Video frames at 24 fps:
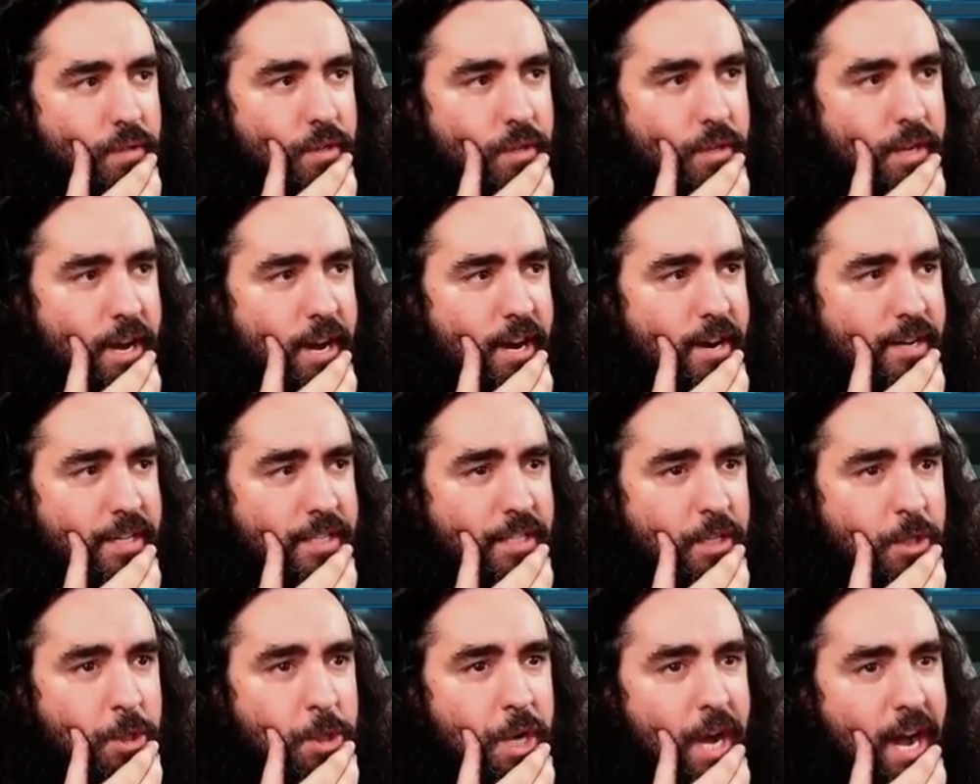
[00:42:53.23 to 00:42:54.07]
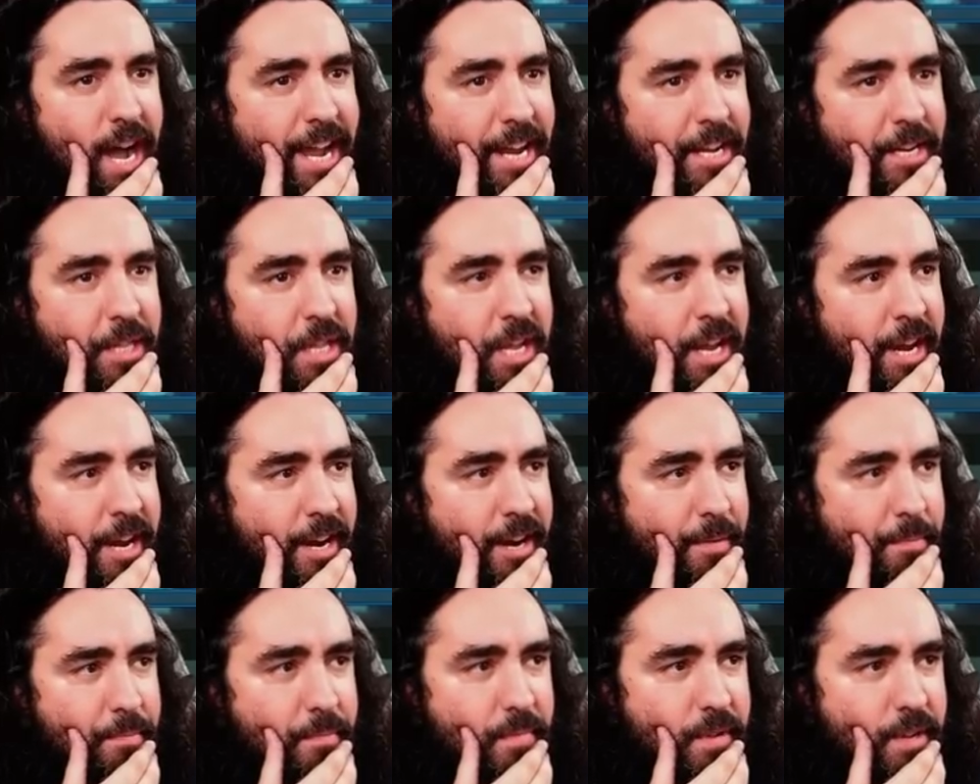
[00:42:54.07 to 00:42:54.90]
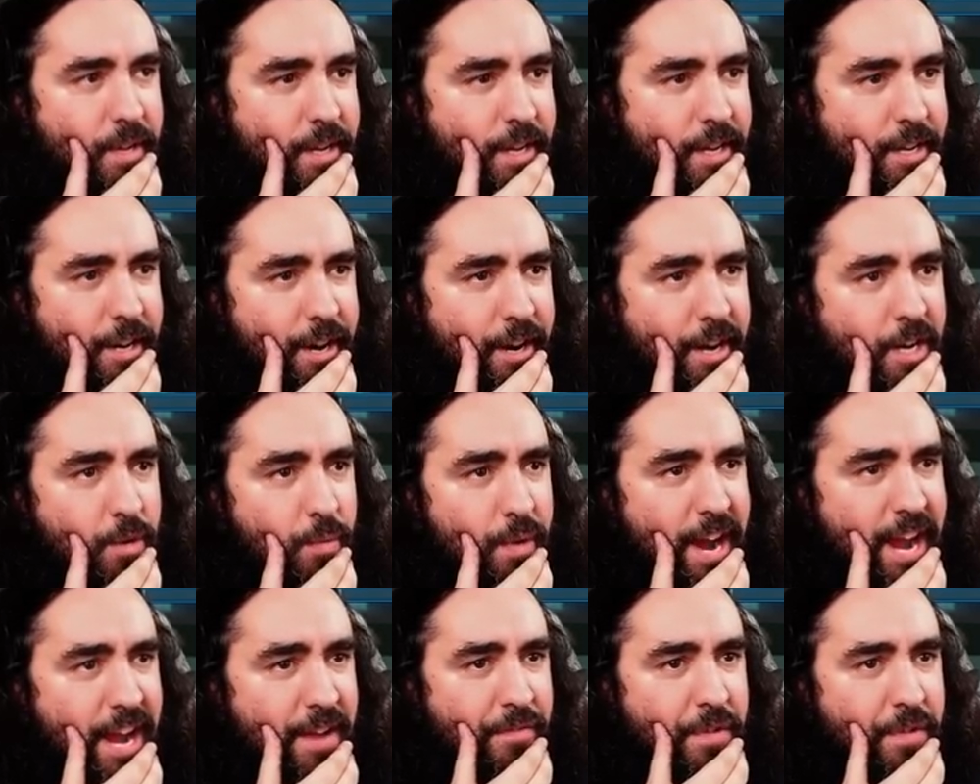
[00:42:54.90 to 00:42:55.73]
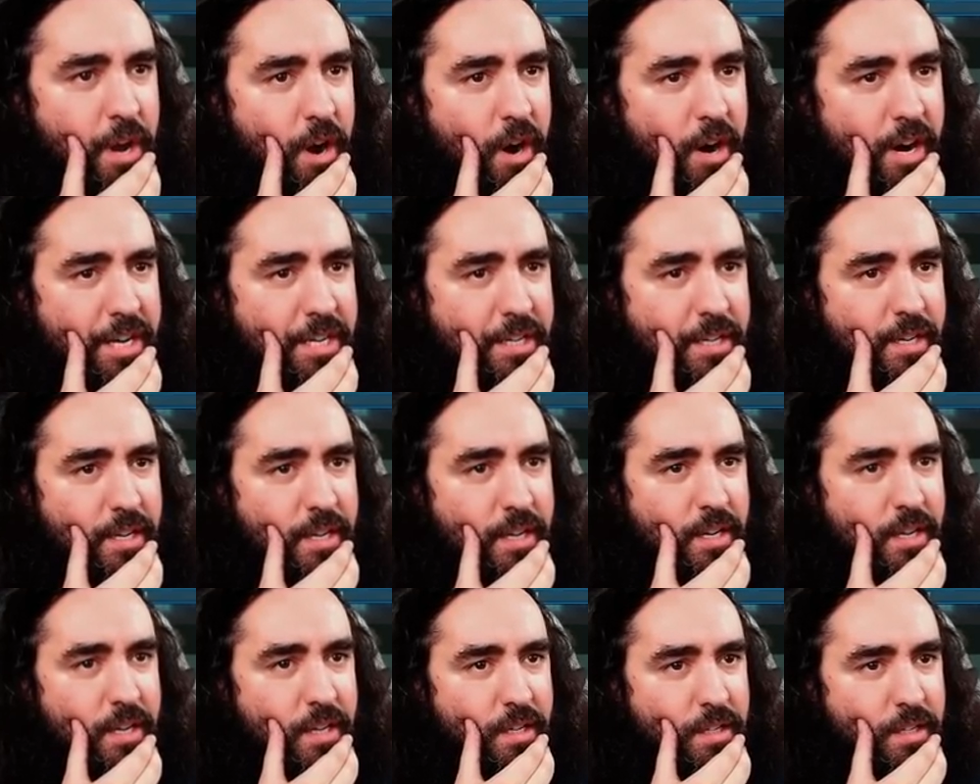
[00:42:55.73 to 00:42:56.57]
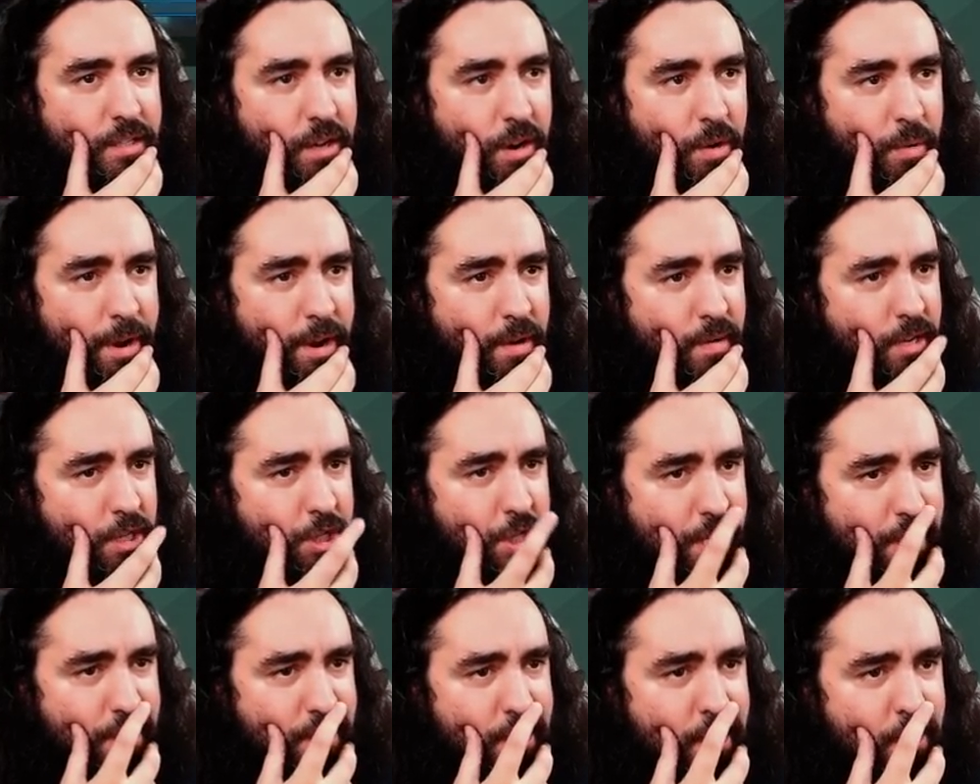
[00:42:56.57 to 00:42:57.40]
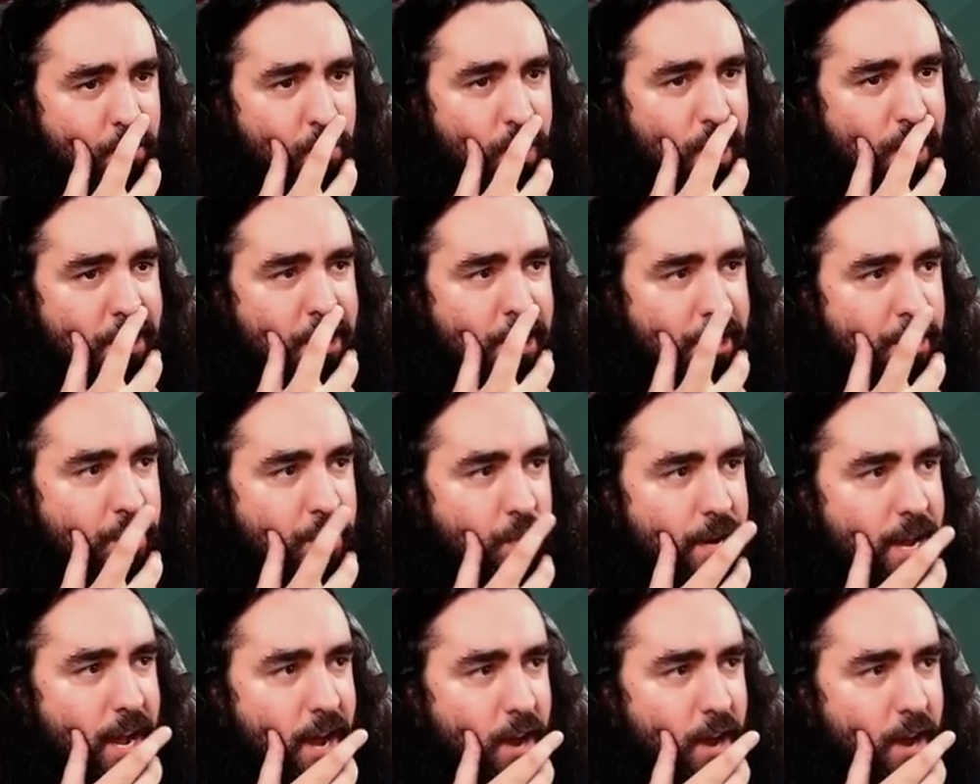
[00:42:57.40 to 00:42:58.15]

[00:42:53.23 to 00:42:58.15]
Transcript: There is a giant there. In their graveyard. So we will just see what they're doing.